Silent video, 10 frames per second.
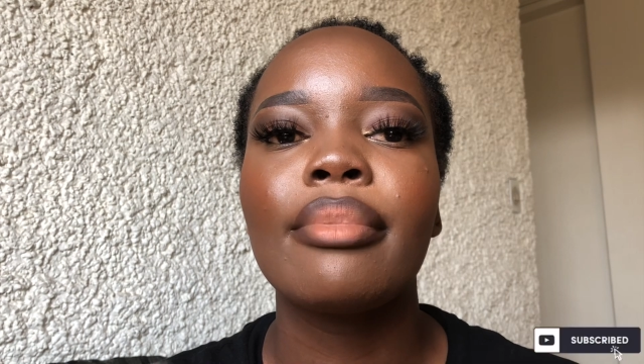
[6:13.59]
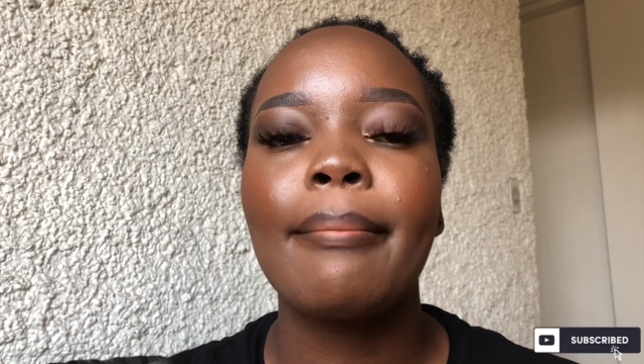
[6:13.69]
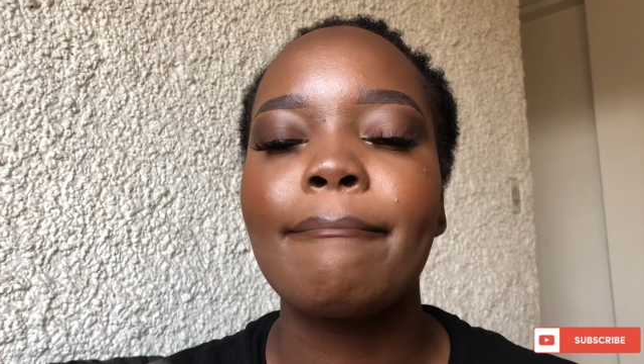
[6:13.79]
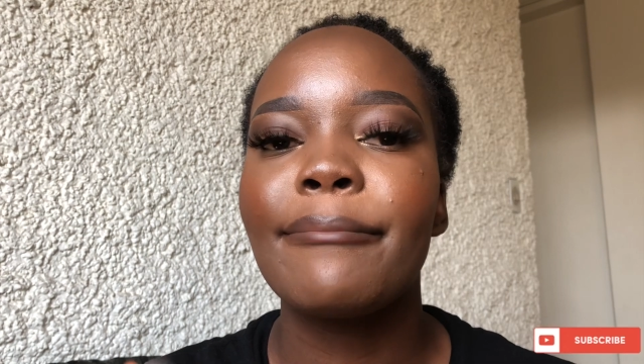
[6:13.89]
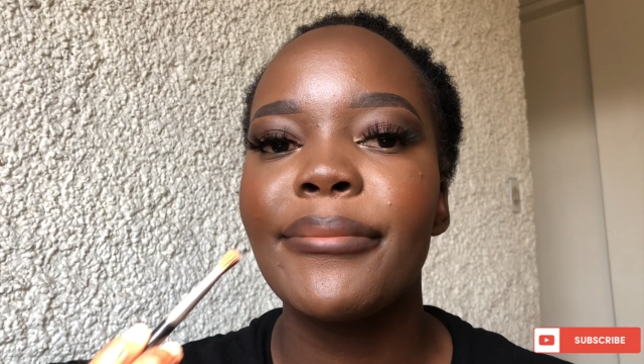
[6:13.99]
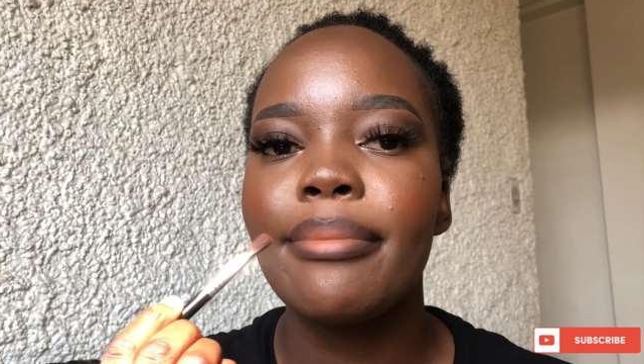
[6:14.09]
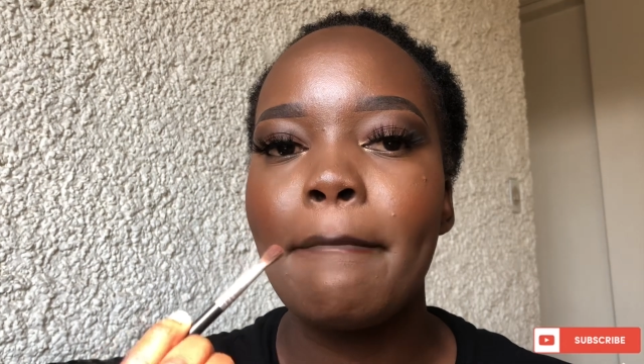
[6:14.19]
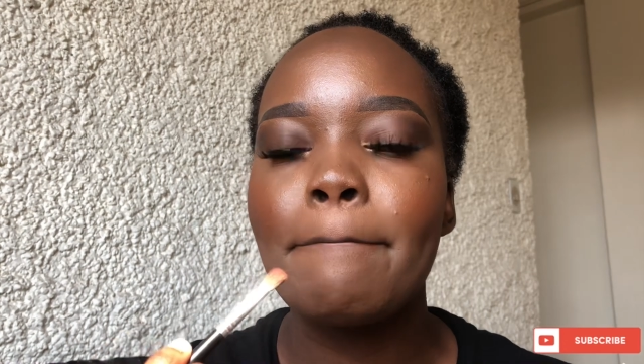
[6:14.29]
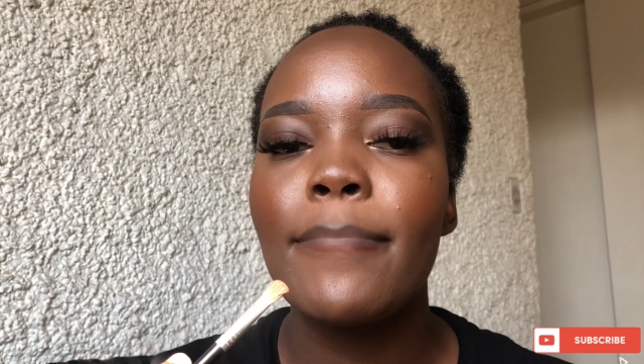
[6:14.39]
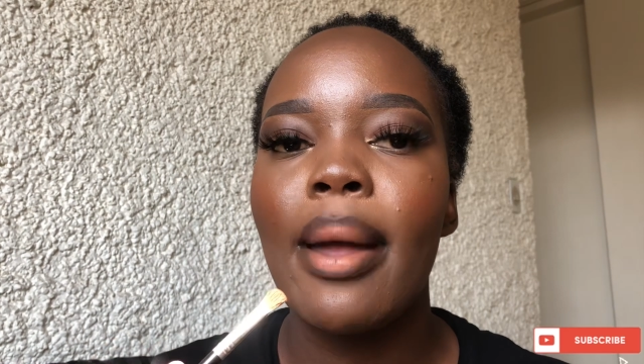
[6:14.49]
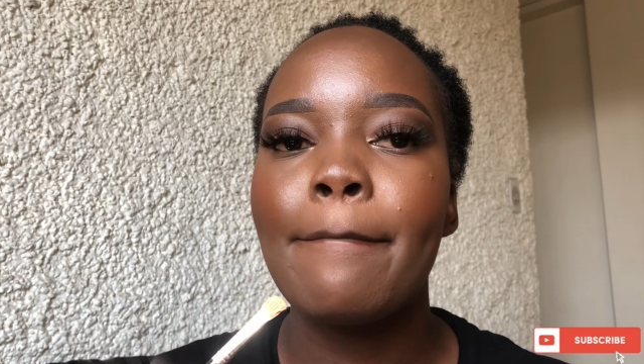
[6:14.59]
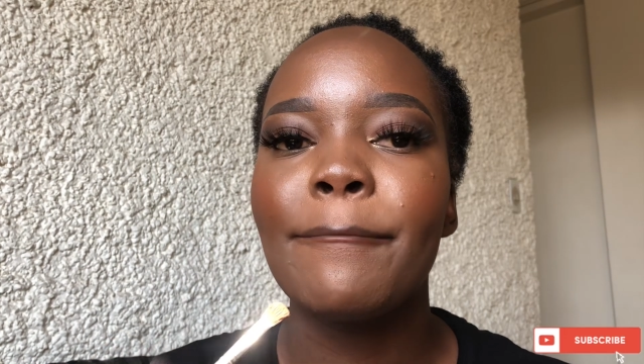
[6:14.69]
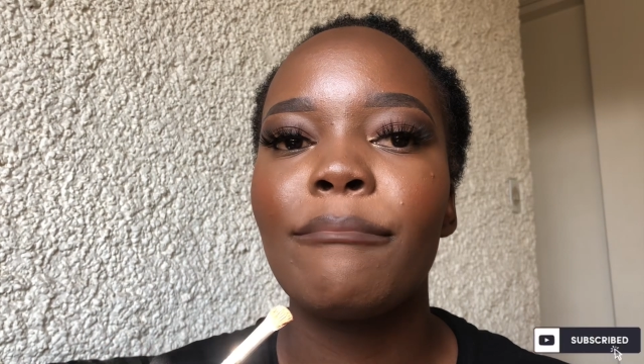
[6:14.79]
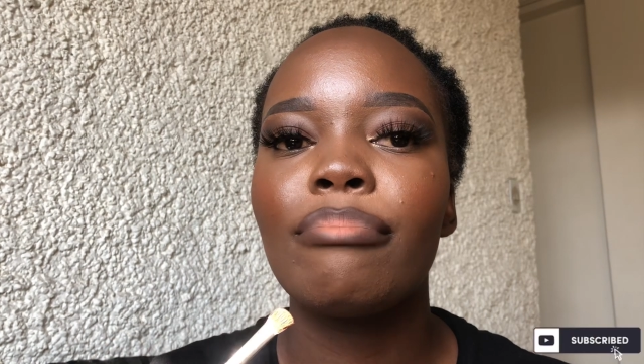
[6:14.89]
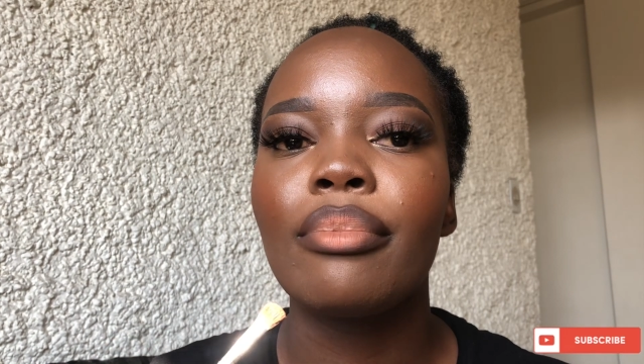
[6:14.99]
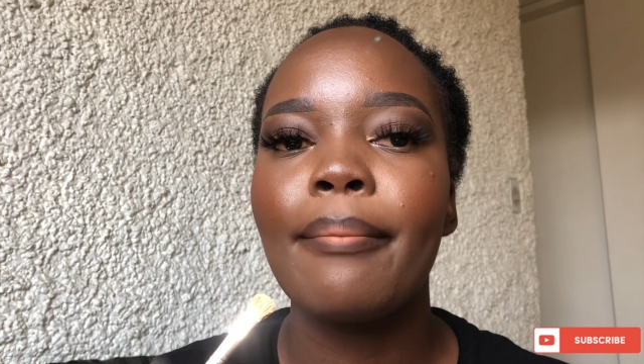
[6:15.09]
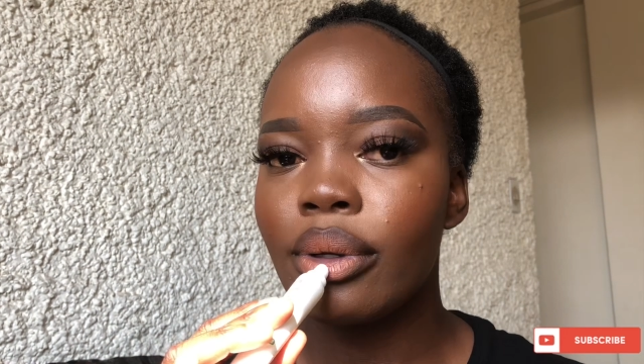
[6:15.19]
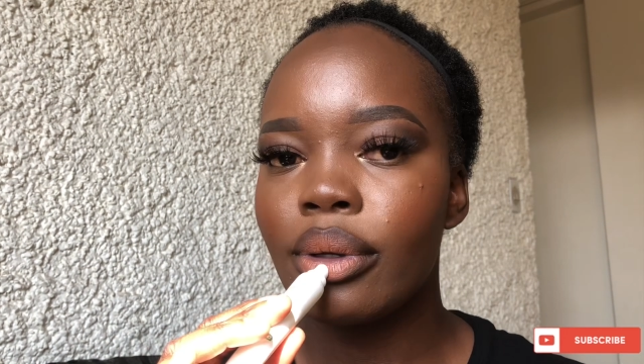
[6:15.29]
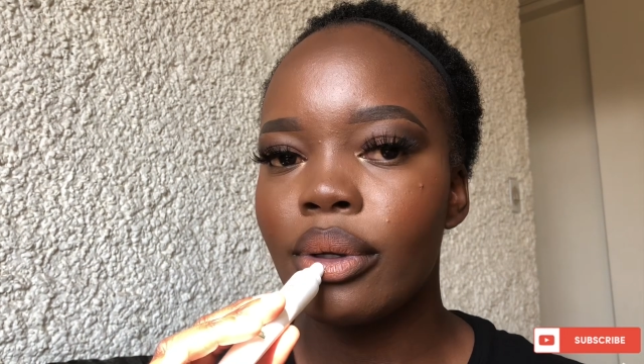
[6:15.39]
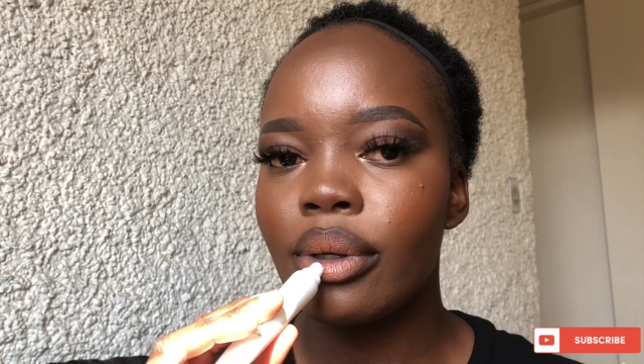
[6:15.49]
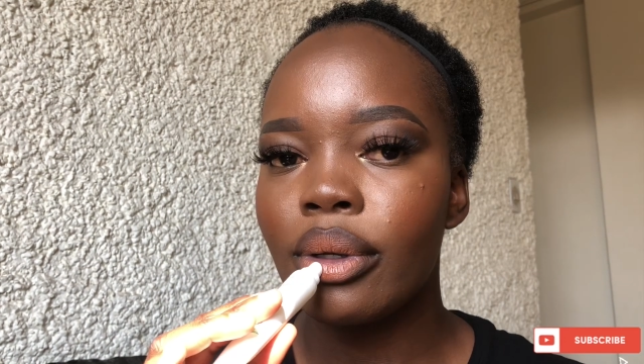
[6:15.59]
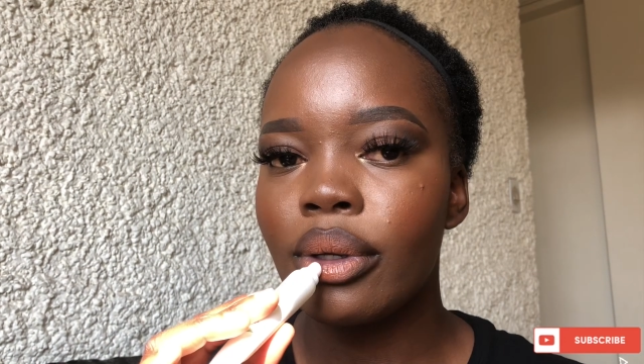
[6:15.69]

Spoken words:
it's blended perfectly.